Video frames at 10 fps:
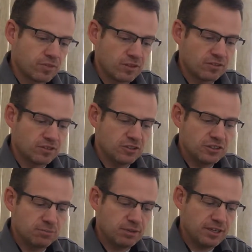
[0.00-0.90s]
to
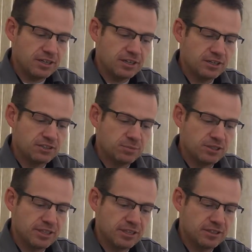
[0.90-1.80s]
each player. Let's
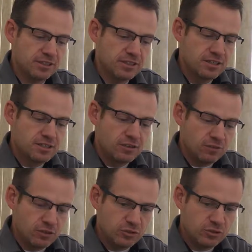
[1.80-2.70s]
pretend
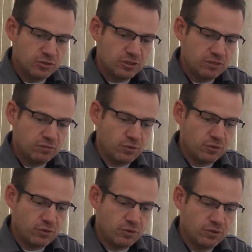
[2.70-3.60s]
1, 2, 3,
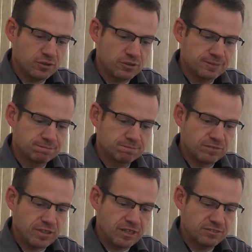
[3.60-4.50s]
4,
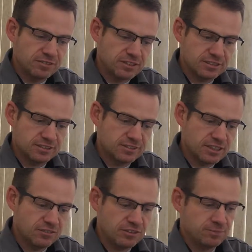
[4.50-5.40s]
5, 6,
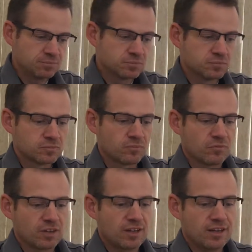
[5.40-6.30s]
7,
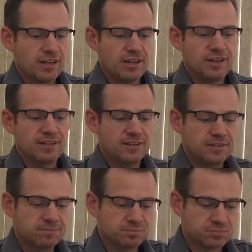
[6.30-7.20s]
and
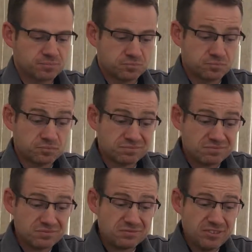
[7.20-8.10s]

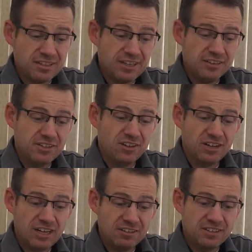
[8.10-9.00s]
now you
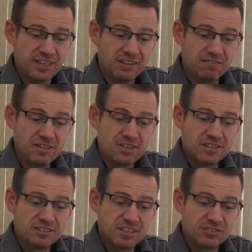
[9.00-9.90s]
have
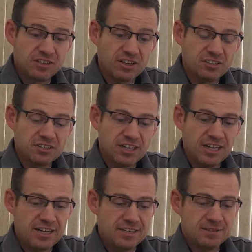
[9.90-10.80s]
7 cards in your
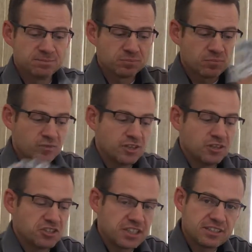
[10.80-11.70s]
hand. You
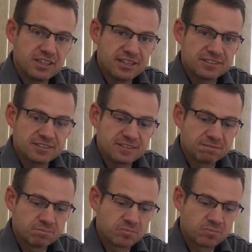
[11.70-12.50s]
shake the dice,